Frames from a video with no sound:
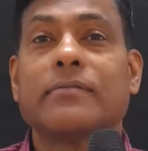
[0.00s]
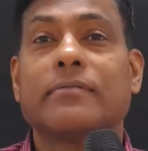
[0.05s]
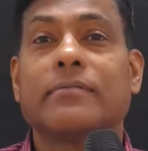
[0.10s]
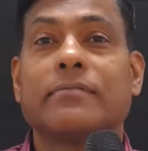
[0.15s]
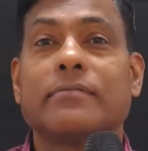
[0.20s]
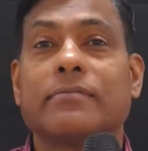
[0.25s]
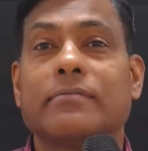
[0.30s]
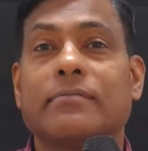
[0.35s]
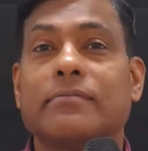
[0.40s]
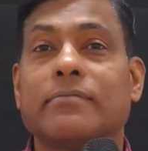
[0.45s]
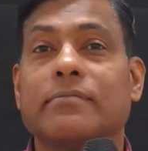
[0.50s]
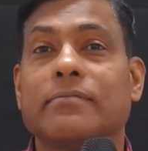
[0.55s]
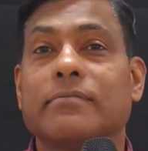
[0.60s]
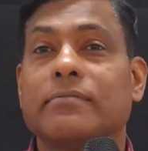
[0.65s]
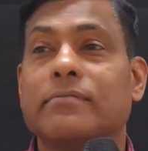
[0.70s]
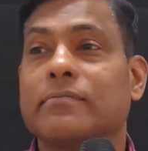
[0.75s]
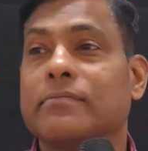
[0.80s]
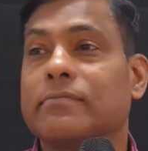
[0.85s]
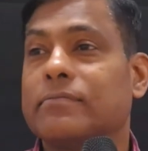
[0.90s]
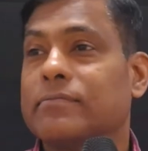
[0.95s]

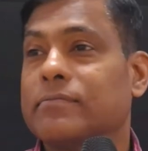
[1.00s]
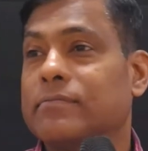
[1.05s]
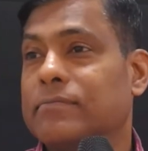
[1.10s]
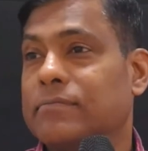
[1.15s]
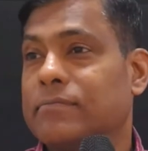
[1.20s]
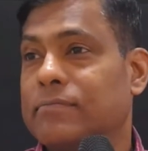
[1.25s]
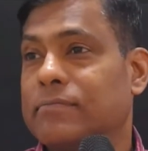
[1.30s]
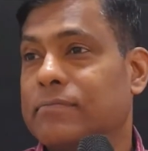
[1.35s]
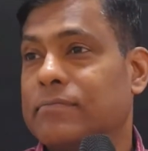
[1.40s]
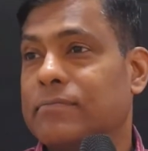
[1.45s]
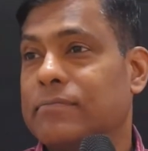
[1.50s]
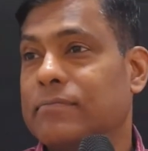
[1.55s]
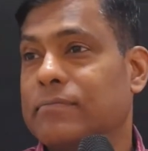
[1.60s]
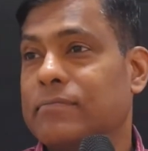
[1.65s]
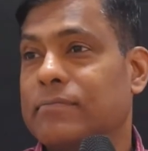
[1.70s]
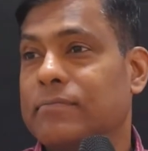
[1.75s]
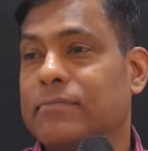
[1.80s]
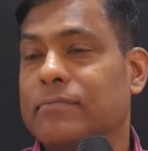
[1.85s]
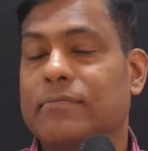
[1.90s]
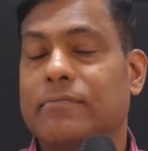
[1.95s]

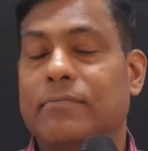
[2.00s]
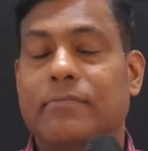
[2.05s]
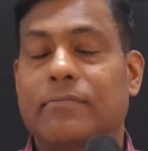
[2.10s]
No one is speaking in this clip.